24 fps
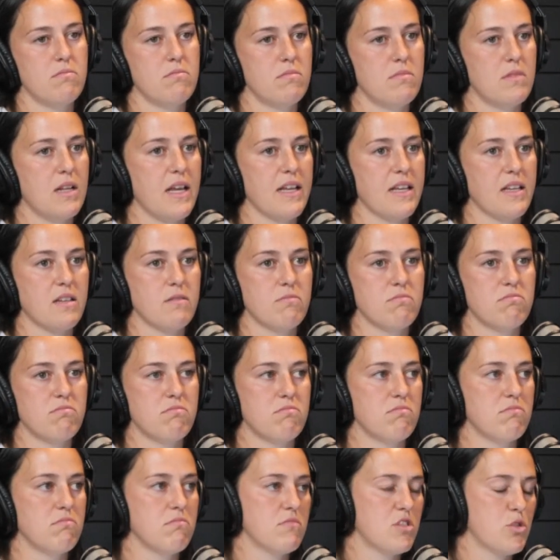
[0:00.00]
like
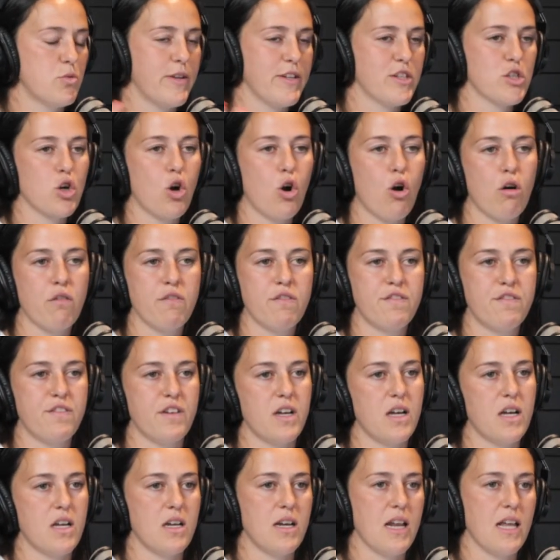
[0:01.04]
switch off
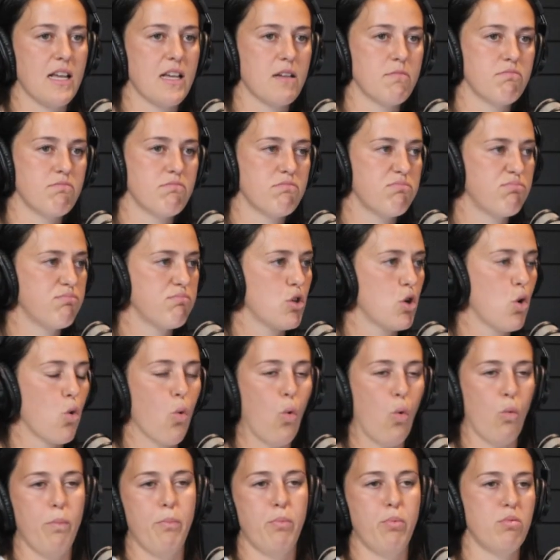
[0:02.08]
and like
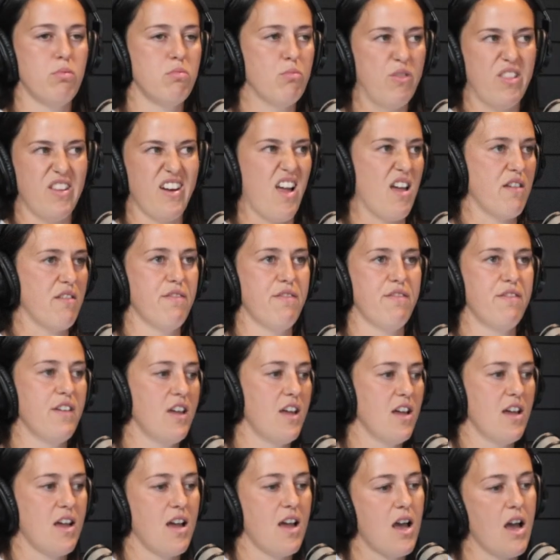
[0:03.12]
cope with life.
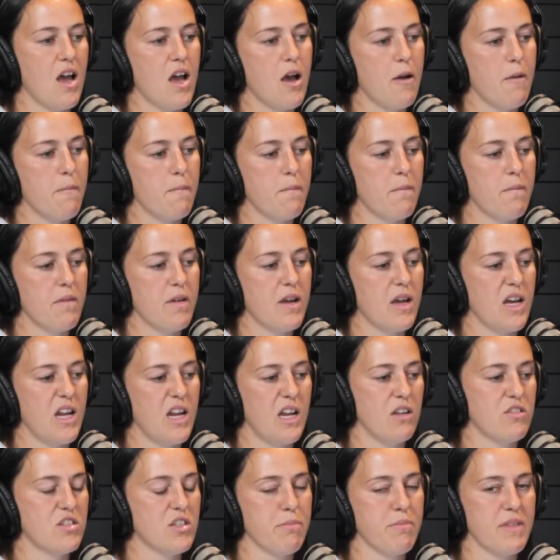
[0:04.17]

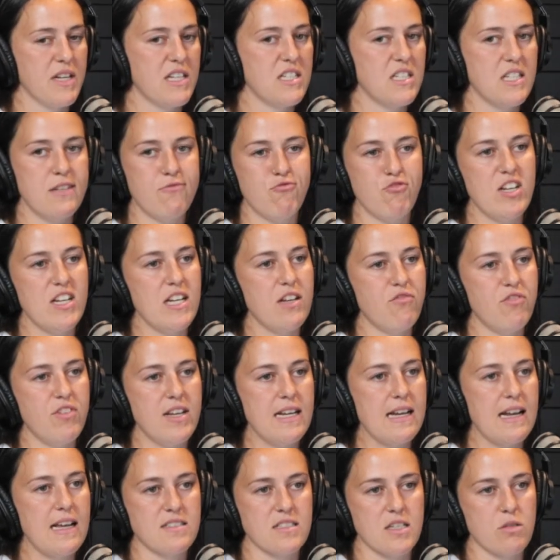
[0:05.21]
It's something I didn't really
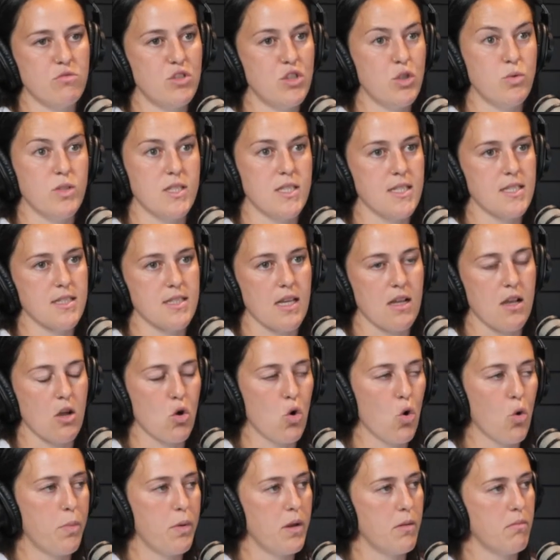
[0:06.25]
realise I was using as like a
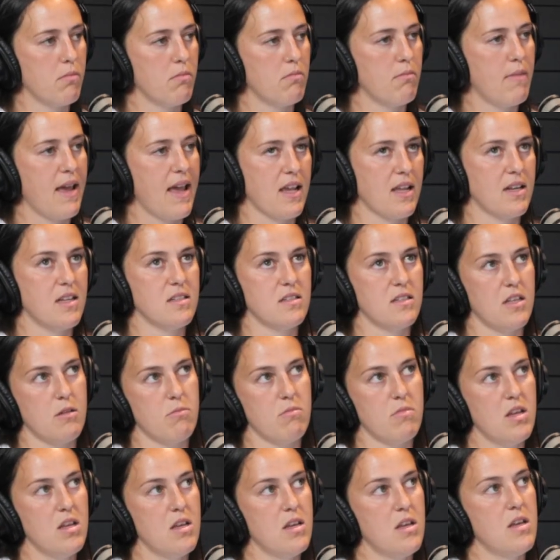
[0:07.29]
coping
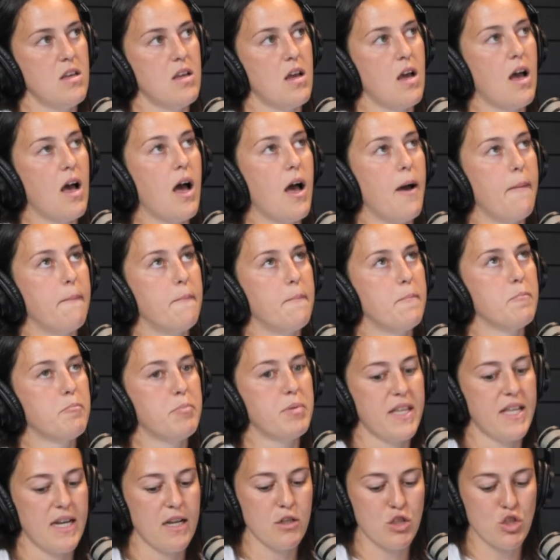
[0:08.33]
mechanism. But
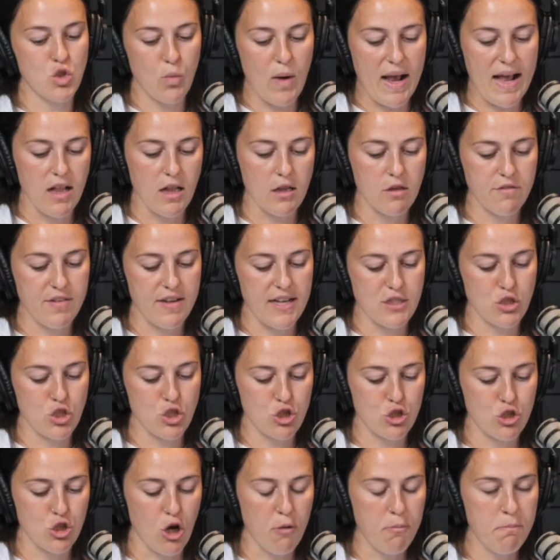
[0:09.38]
then at 12 I had to
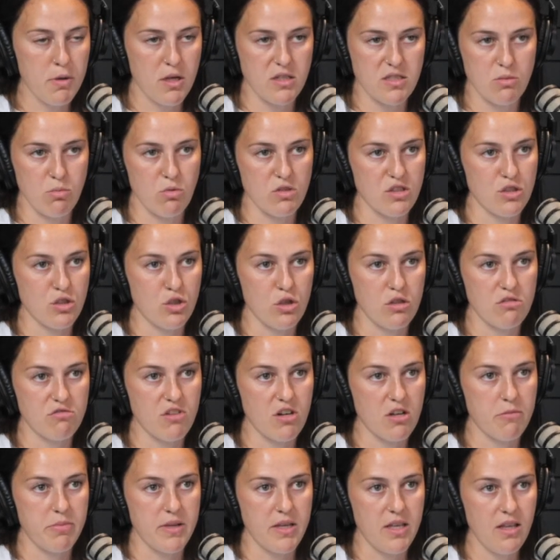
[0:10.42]
stop because it wasn't girls
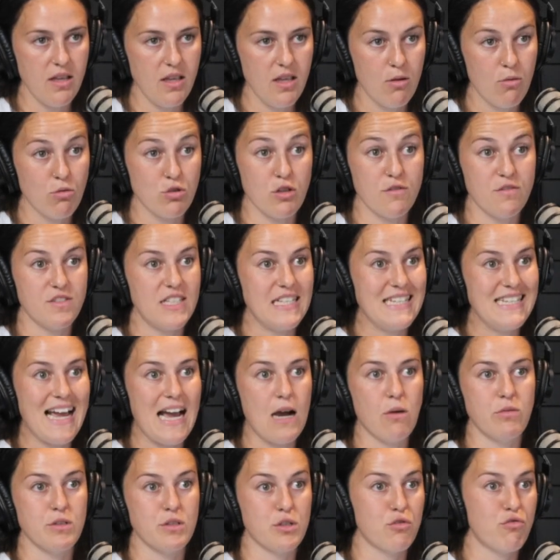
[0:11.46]
rugby, which obviously
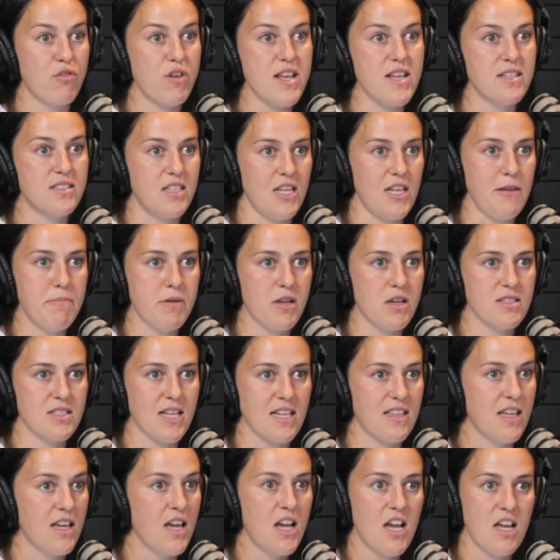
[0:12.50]
now is crazy because
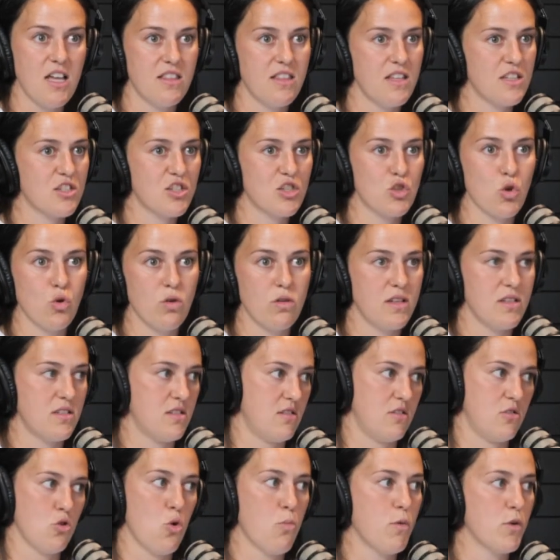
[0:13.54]
like there's
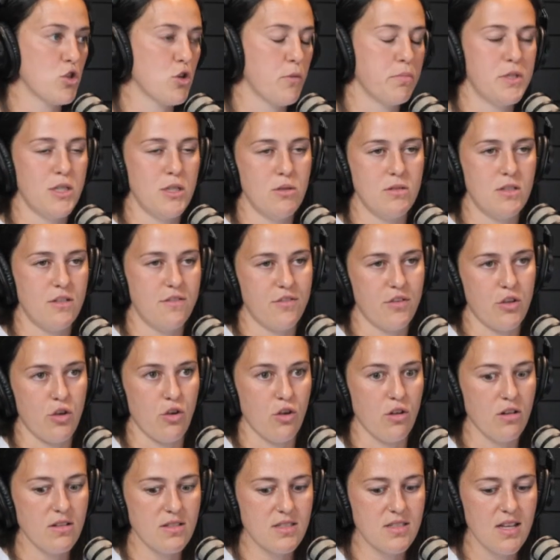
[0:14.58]
so much opportunity for
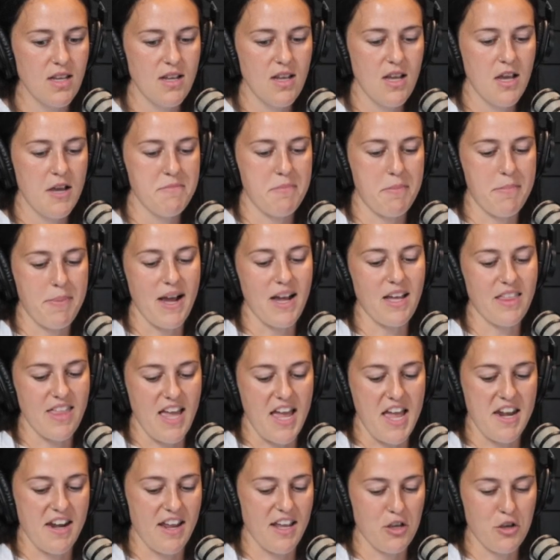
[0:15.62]
girls. But back
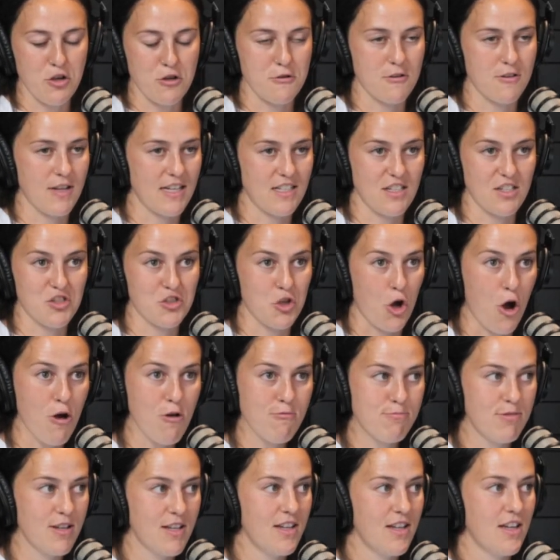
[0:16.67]
then I had to
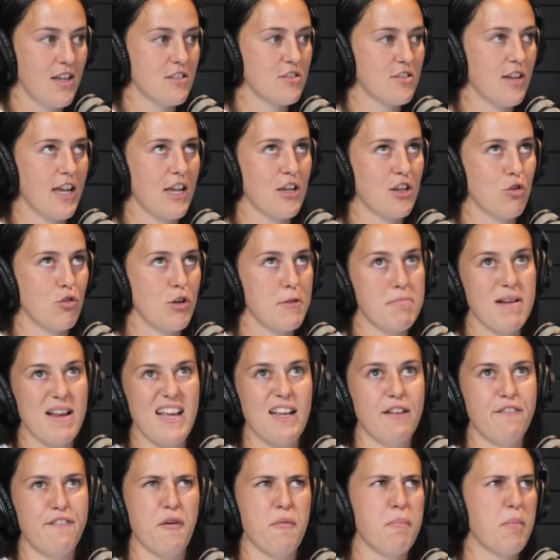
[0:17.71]
stop. So I could only play
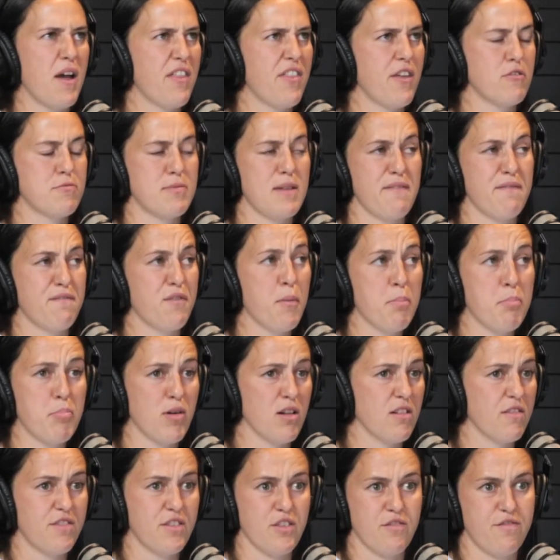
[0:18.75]
I think I was playing
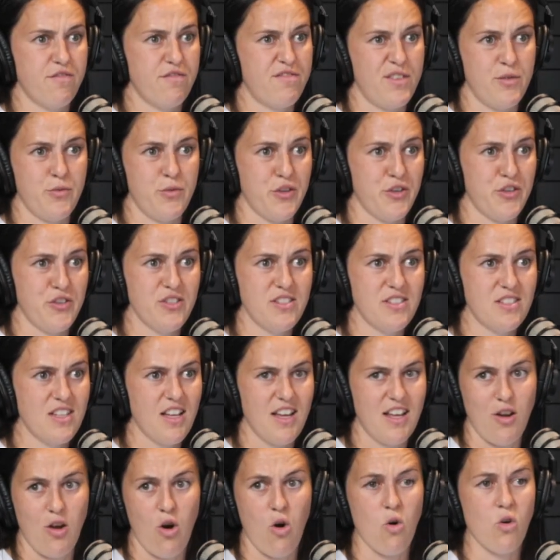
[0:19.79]
football for a few years
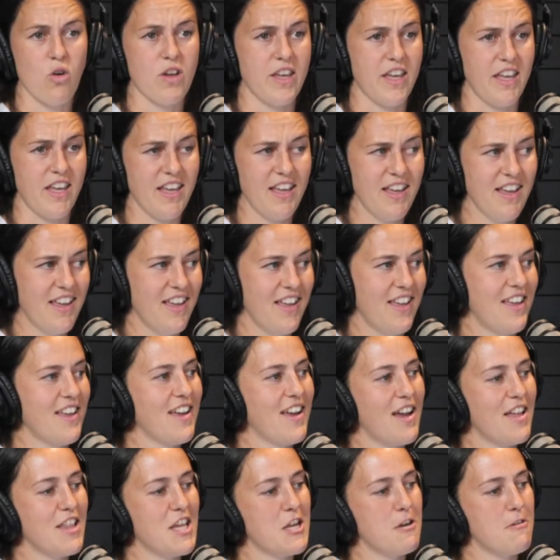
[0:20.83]
and hockey,
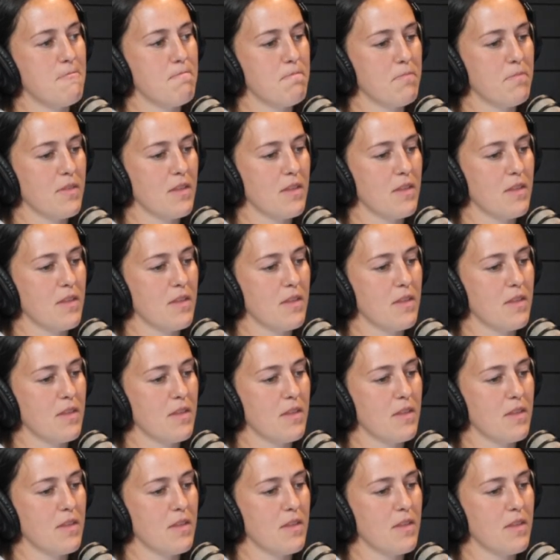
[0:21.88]
and then